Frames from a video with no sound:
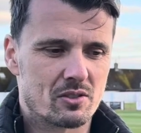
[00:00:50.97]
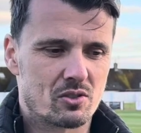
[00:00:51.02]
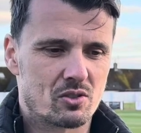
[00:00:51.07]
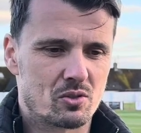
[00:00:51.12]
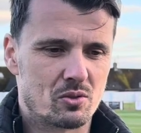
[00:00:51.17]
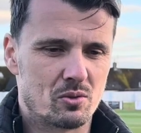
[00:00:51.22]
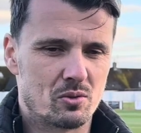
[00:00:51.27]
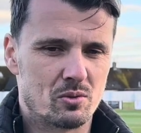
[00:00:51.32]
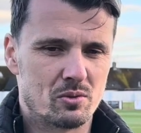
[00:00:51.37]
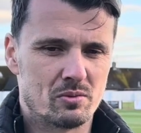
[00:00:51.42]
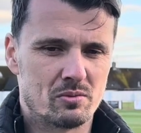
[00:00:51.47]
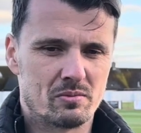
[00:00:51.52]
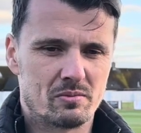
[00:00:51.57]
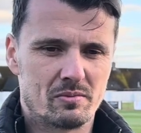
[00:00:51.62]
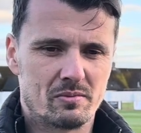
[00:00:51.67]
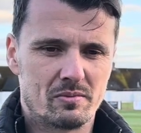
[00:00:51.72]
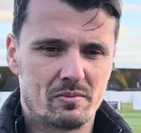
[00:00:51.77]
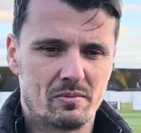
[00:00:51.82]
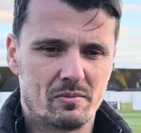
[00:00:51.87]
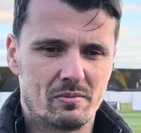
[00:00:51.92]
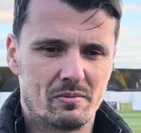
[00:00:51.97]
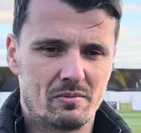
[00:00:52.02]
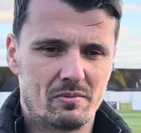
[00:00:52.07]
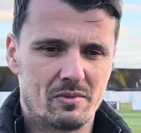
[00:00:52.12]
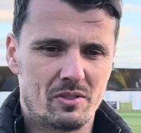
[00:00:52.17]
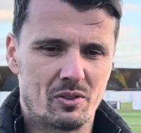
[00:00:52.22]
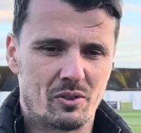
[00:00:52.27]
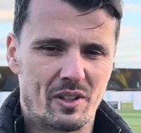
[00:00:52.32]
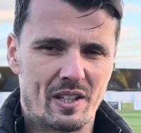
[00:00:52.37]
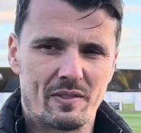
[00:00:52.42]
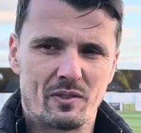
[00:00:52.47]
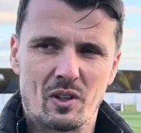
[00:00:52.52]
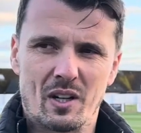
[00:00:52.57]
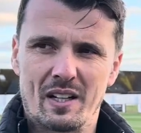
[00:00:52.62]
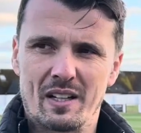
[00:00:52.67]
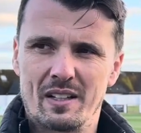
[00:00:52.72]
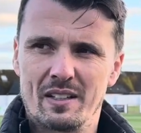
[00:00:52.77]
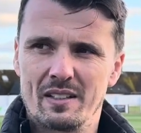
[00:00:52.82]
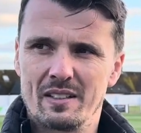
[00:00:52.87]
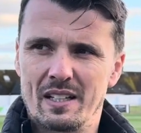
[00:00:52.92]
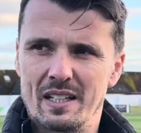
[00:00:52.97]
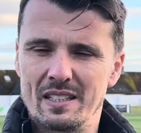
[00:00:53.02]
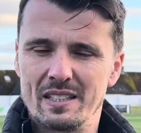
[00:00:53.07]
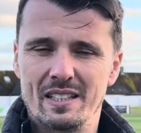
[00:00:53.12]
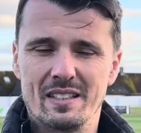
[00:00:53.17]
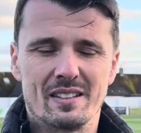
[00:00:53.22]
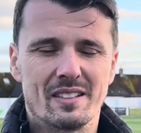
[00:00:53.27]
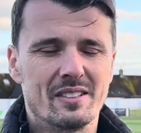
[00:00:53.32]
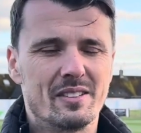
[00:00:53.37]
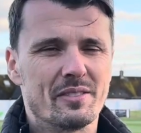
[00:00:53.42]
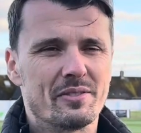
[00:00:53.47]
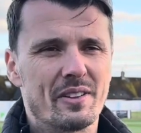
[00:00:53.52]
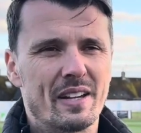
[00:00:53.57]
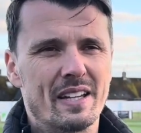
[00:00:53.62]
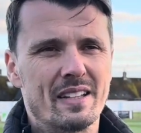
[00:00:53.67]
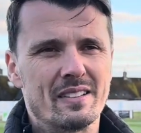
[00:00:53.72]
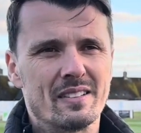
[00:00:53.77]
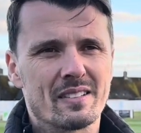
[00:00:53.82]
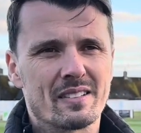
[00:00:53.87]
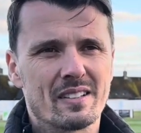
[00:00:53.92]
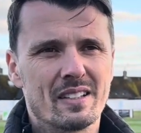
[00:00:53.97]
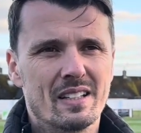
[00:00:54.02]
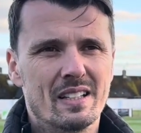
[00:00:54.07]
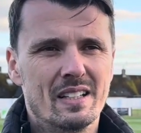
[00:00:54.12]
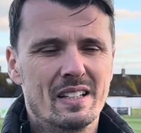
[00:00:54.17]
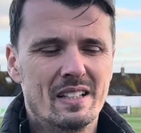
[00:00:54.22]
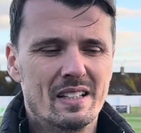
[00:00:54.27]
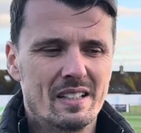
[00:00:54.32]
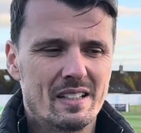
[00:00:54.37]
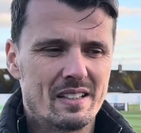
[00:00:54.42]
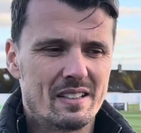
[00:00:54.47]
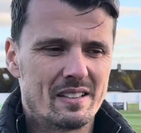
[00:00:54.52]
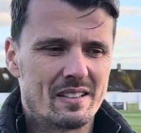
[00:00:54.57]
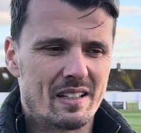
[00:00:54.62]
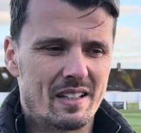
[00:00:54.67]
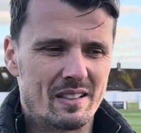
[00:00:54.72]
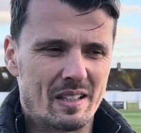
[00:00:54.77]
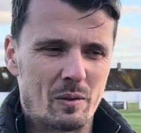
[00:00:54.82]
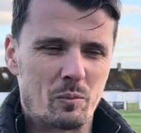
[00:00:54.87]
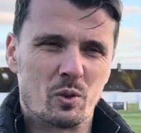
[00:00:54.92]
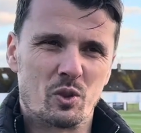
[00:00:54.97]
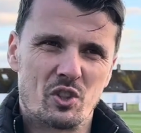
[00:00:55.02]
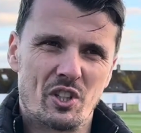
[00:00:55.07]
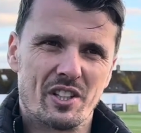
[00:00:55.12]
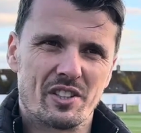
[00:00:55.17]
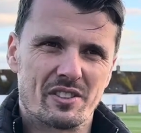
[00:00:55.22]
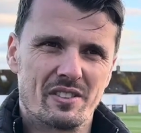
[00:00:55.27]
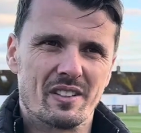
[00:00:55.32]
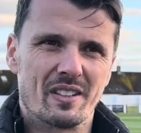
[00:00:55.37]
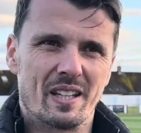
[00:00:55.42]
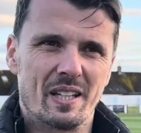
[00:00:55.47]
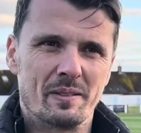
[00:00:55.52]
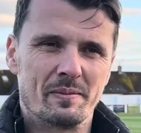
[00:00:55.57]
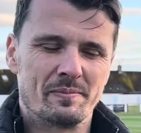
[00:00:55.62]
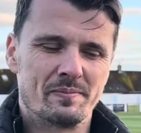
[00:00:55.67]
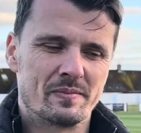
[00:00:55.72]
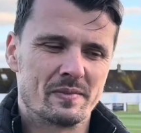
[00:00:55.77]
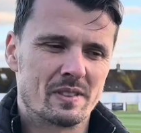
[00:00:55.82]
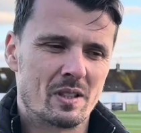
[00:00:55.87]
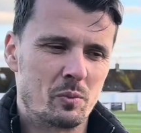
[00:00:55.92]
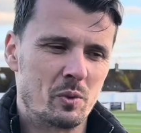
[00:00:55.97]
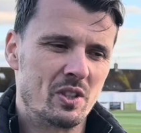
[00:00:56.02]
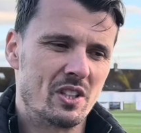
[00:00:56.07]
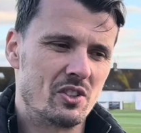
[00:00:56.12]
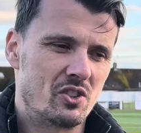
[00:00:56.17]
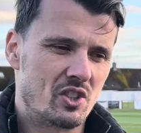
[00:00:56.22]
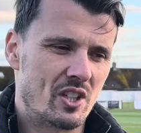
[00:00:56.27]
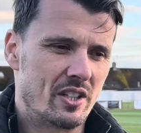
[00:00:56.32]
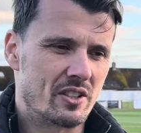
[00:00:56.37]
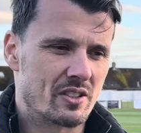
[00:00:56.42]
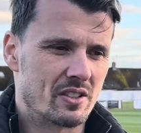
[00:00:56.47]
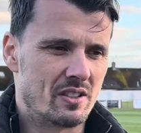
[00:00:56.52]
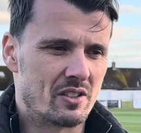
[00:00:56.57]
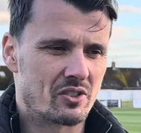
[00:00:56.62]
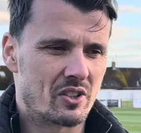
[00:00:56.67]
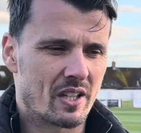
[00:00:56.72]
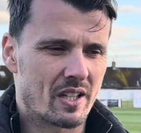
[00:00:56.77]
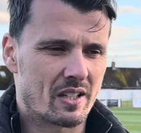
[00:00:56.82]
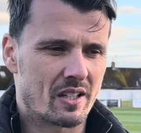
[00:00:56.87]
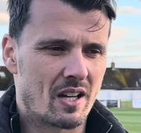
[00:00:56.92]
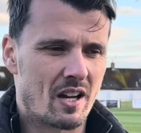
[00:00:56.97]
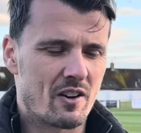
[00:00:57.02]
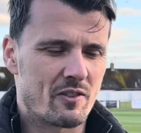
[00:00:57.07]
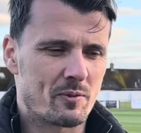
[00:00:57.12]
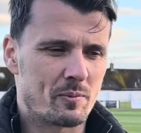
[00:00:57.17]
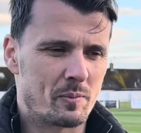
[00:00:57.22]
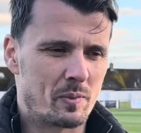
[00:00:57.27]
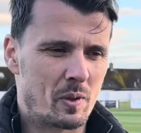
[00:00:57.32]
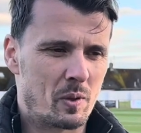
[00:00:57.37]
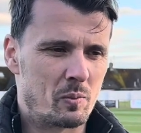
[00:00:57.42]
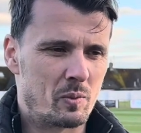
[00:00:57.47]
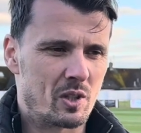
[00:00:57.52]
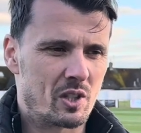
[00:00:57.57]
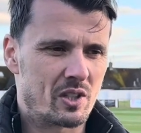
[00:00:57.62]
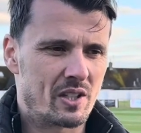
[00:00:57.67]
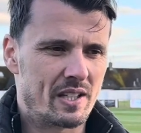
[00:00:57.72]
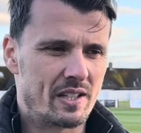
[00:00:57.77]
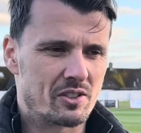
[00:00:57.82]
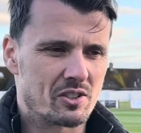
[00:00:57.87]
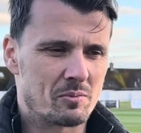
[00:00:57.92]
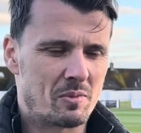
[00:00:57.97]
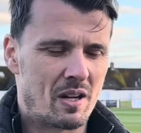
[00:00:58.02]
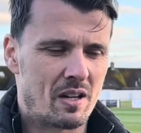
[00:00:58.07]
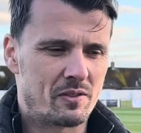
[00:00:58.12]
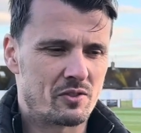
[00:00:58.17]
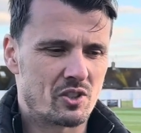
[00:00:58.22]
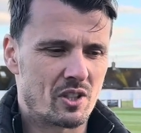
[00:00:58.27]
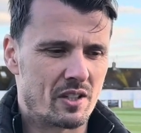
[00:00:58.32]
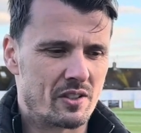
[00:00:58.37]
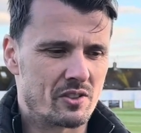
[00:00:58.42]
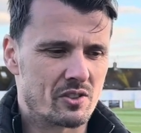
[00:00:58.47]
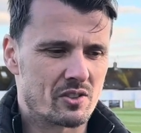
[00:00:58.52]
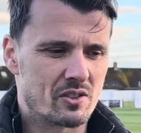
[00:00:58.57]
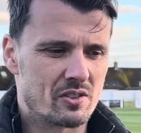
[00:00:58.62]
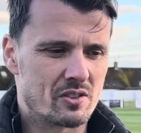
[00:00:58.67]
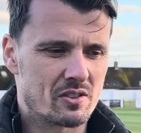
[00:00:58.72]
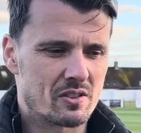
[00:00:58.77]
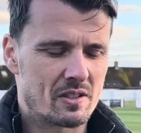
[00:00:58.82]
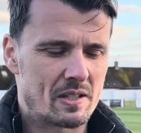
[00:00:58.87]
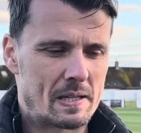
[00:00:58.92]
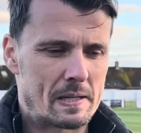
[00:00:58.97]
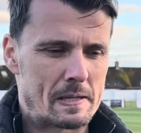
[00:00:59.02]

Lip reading: So they've got a lead to defend, and then we're chasing the game, and we did chase it in the second half, and we created some half chances.